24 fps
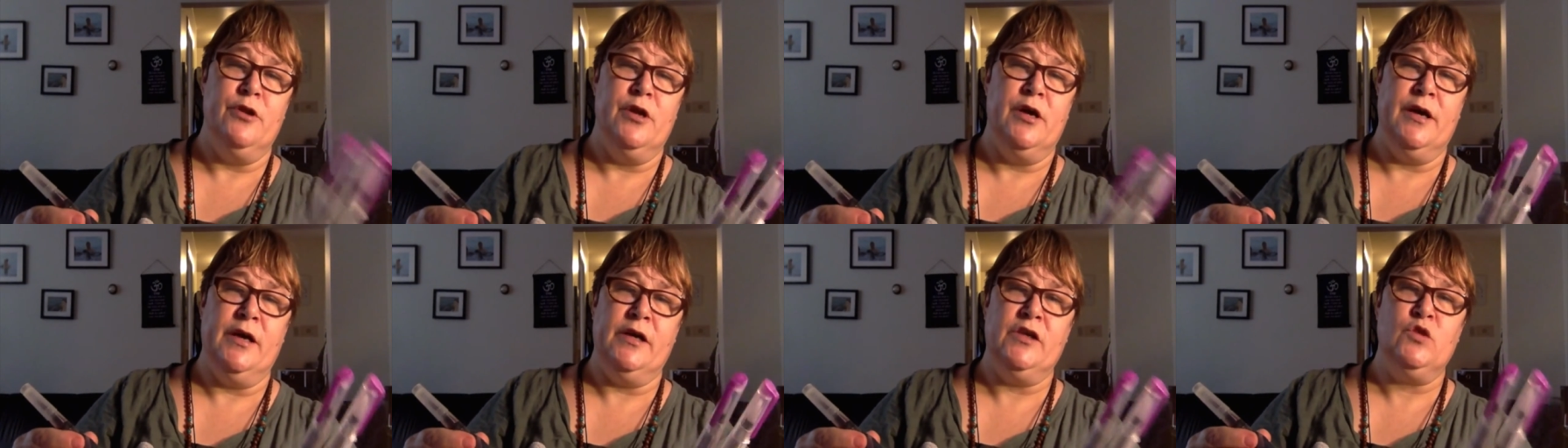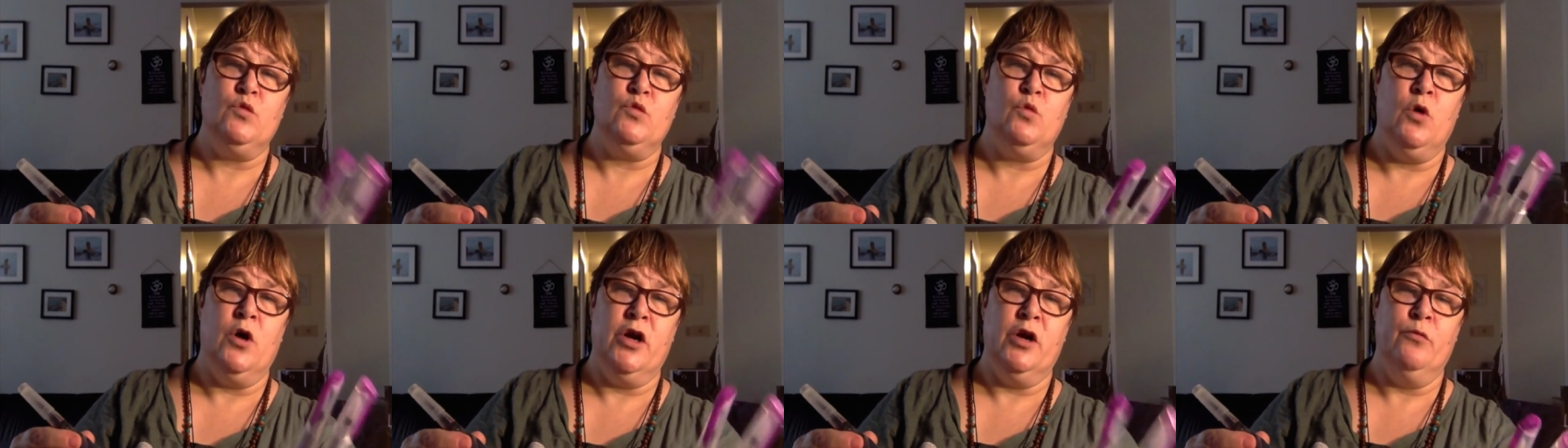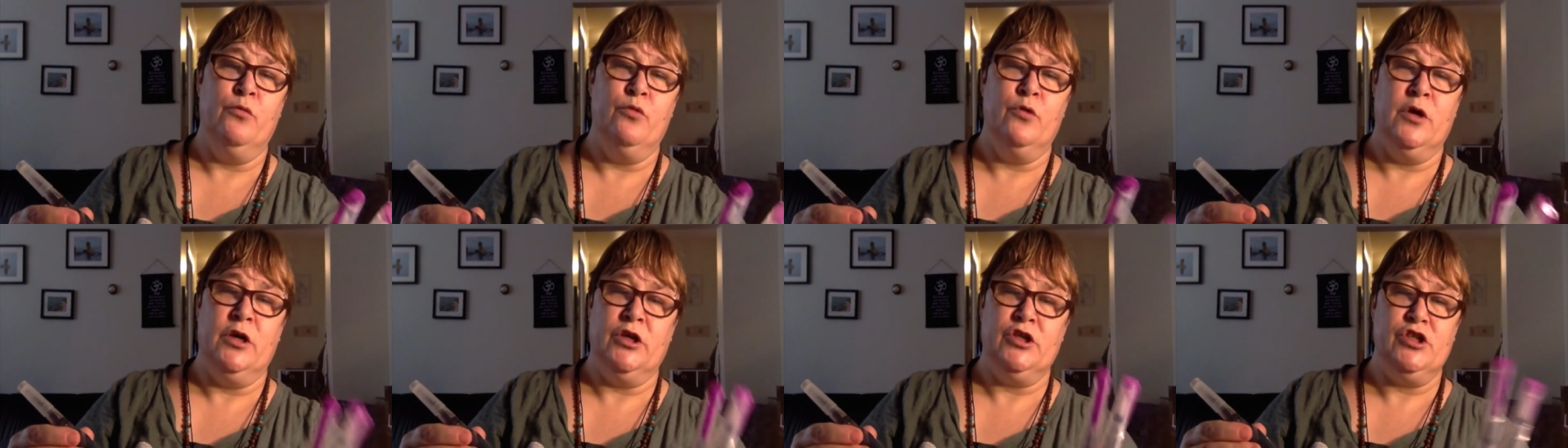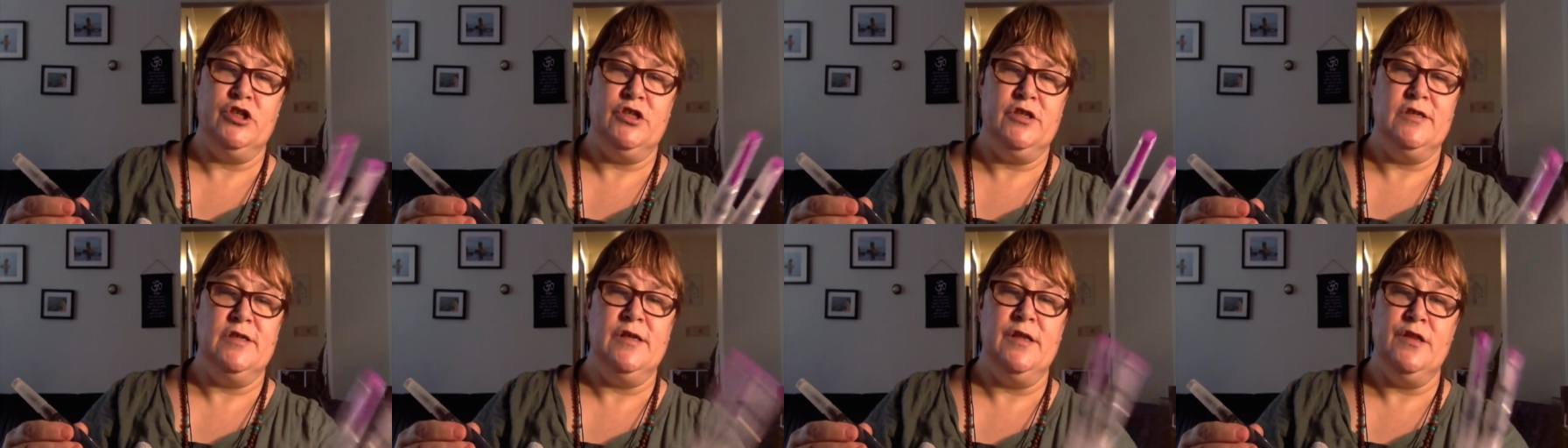nice water
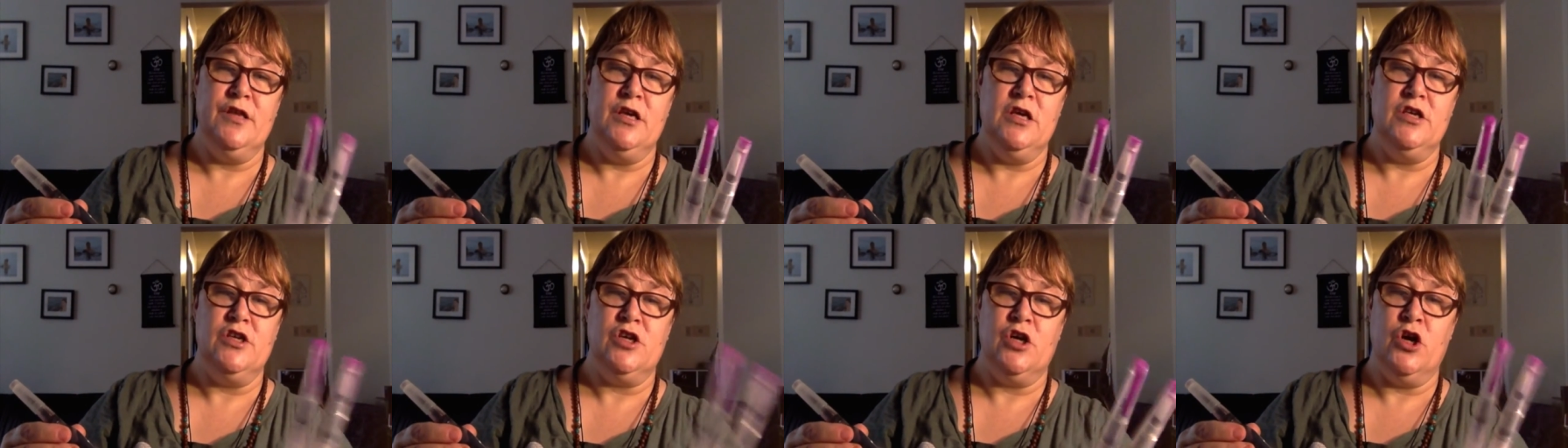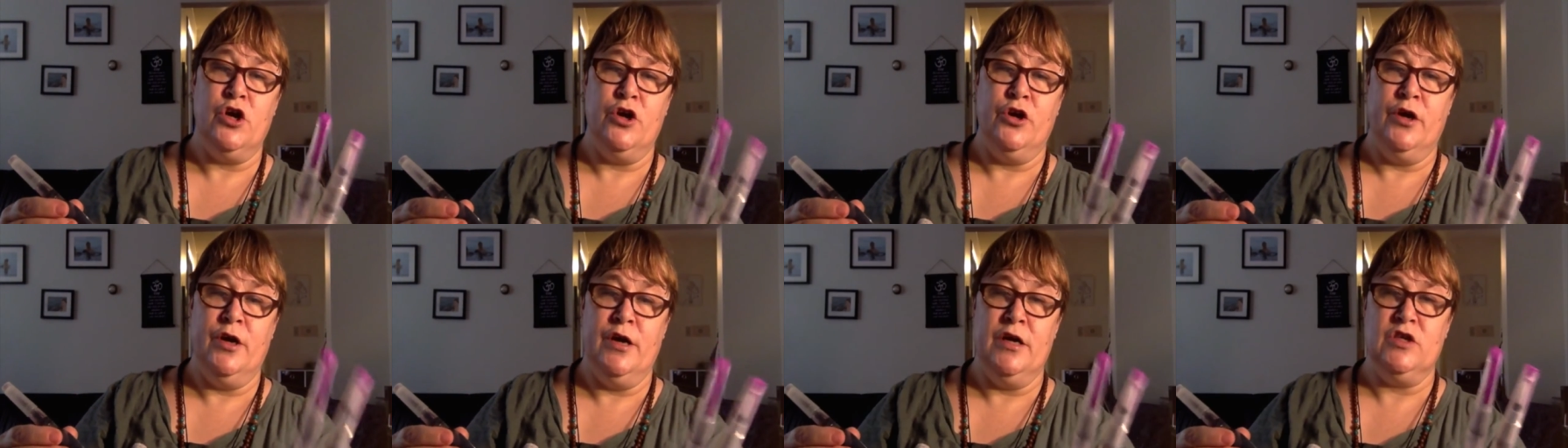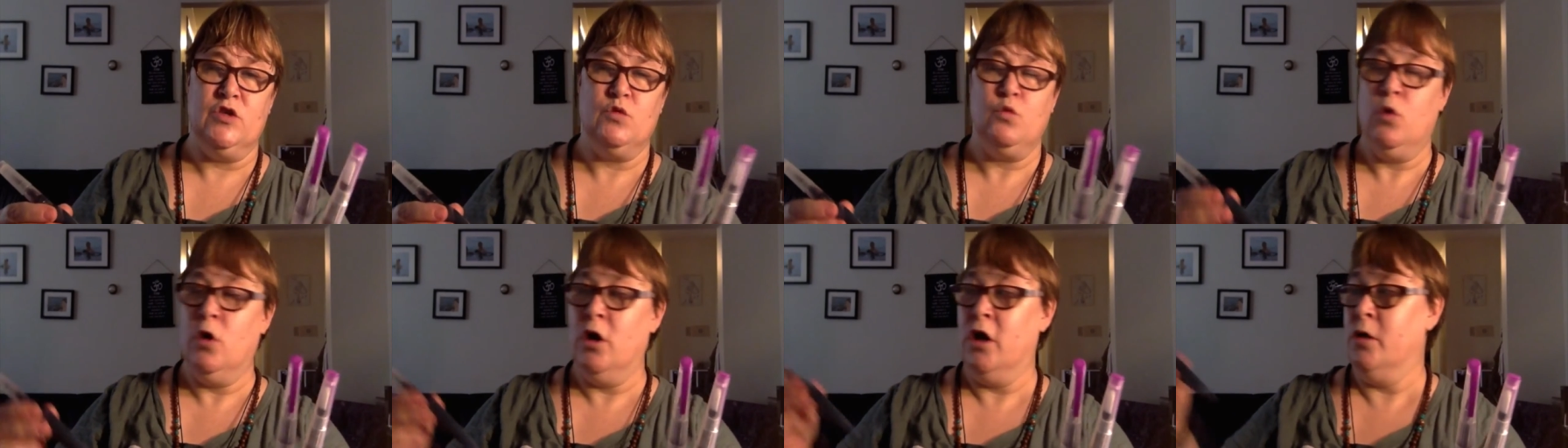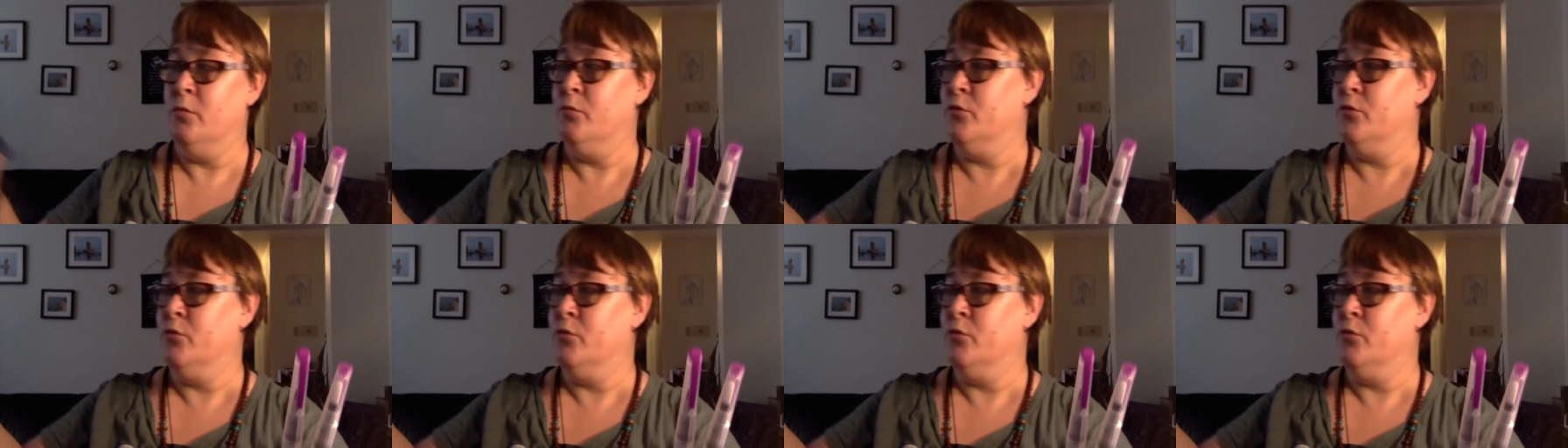brushes, and these are nice water